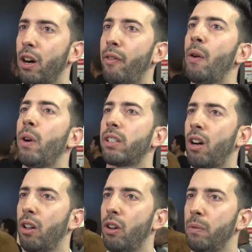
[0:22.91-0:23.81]
of our
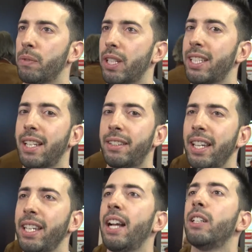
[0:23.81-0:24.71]
columns is that
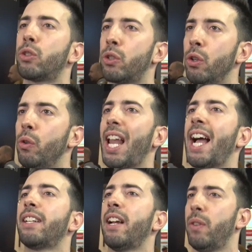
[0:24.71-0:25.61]
they are true
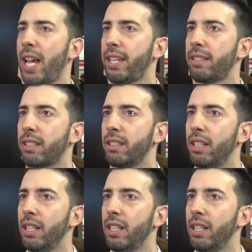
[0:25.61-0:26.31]
line arrays.